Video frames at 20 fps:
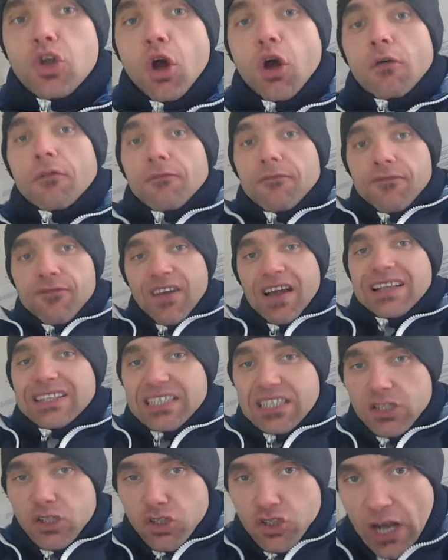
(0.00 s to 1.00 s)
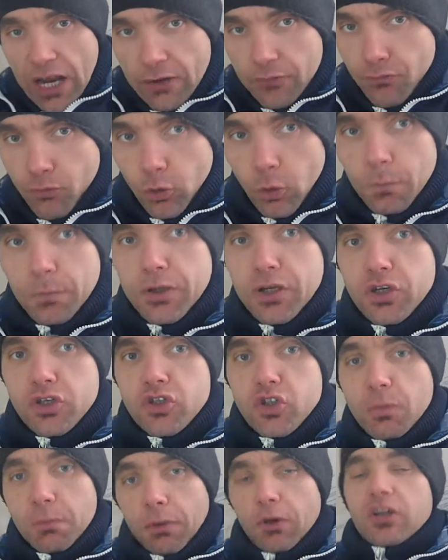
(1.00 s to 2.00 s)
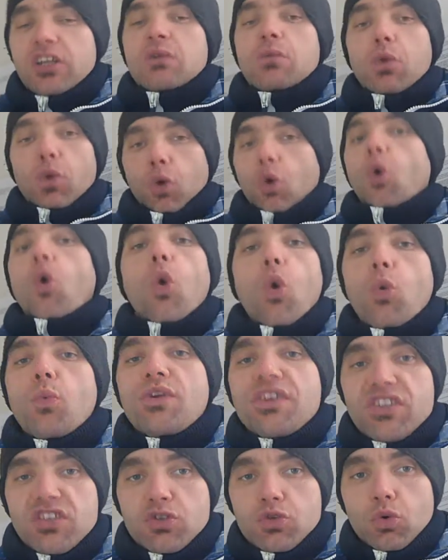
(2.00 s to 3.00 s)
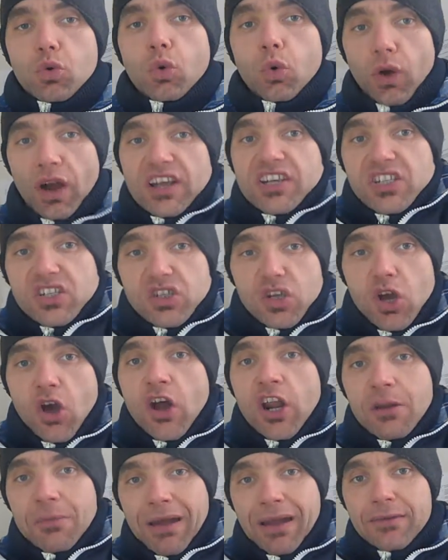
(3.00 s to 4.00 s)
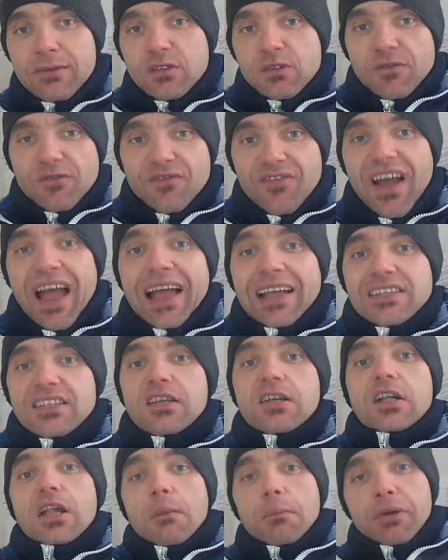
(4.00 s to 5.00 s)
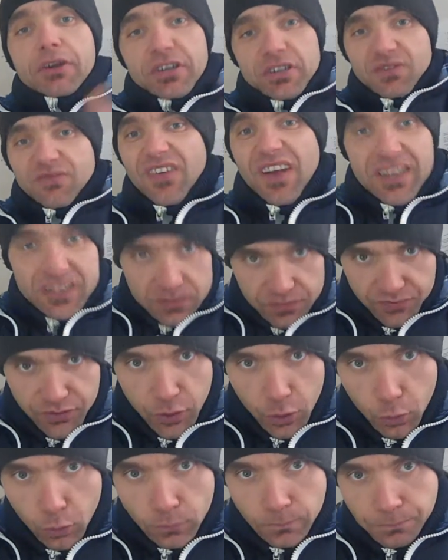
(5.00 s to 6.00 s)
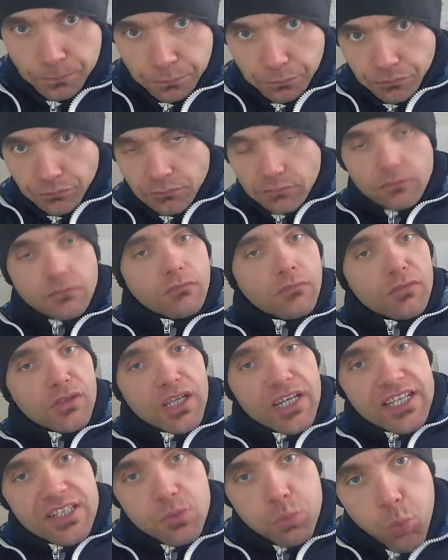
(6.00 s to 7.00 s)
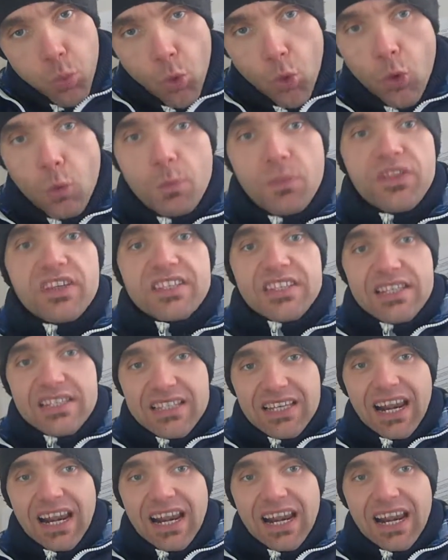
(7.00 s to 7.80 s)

Not fat in general, because your body will always store a certain amount of fat, because fat's fuel, it's warmth, it's